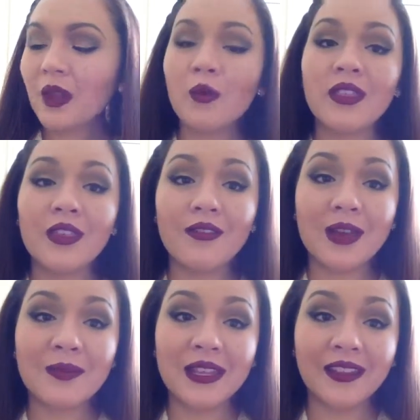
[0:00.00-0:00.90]
with a
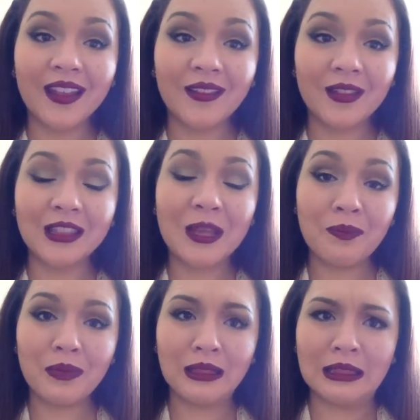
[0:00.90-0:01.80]
vampy lick,
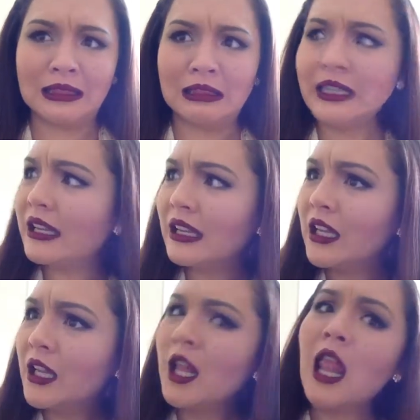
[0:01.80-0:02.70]
lip,
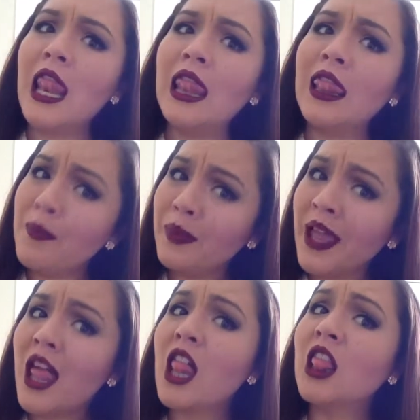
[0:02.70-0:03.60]
lick, lip
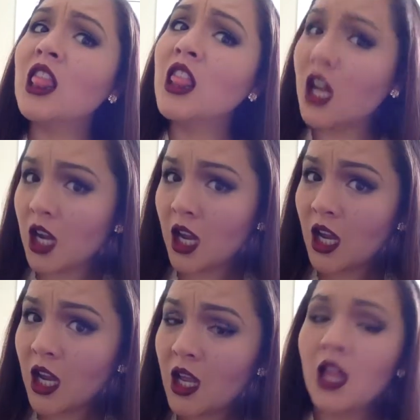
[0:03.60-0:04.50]

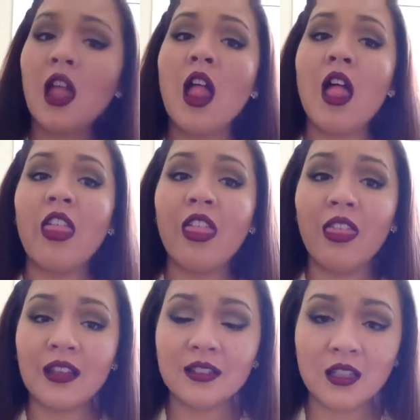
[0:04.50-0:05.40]
look.
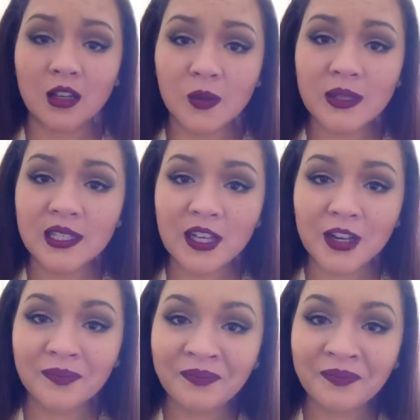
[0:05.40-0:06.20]
That's a tongue twister.